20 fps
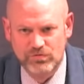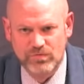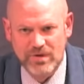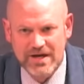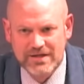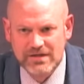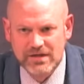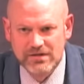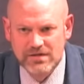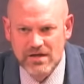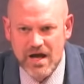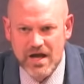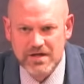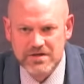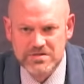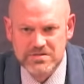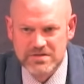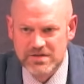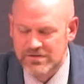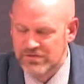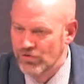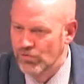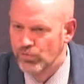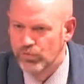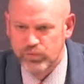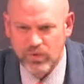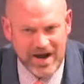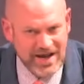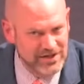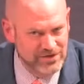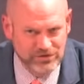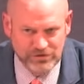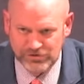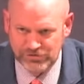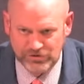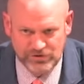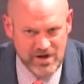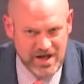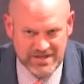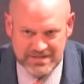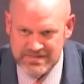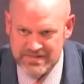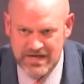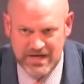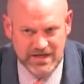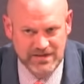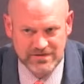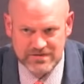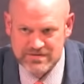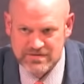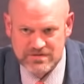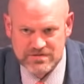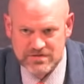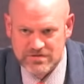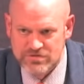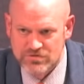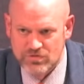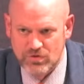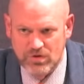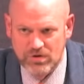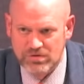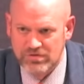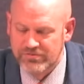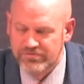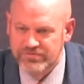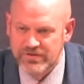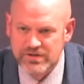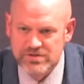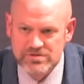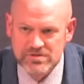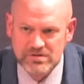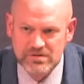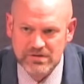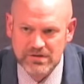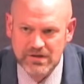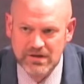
recognize that the writers are not saying this is historical fiction.